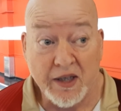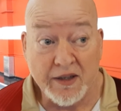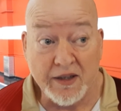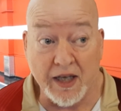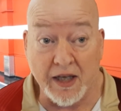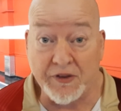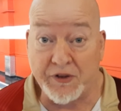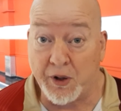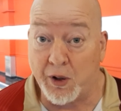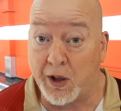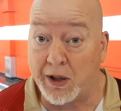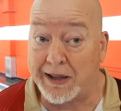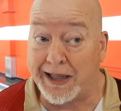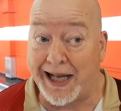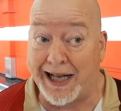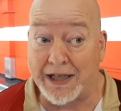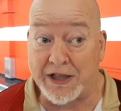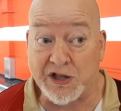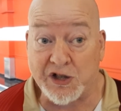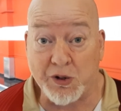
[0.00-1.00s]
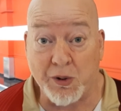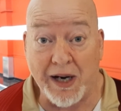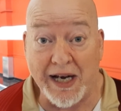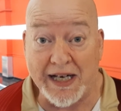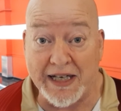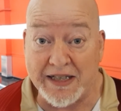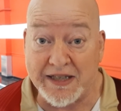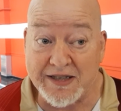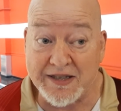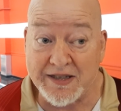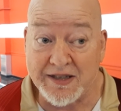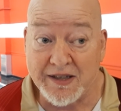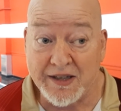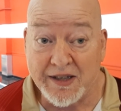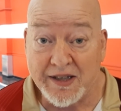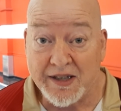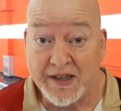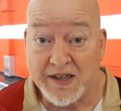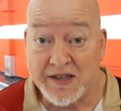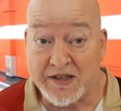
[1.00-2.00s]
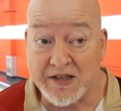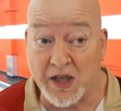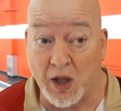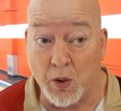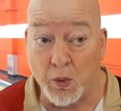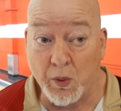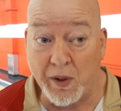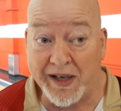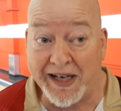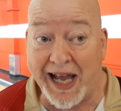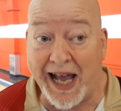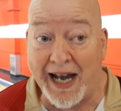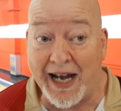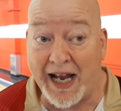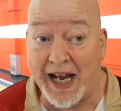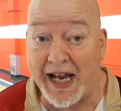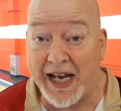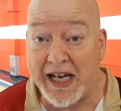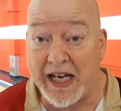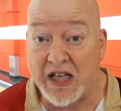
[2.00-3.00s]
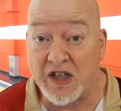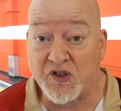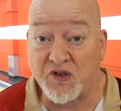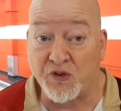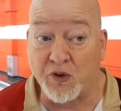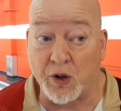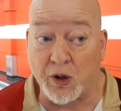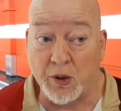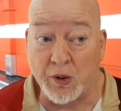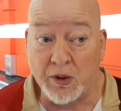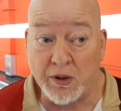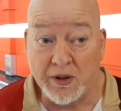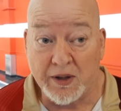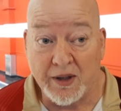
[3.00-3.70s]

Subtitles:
They throw a lot of strikes. So we got our hands full.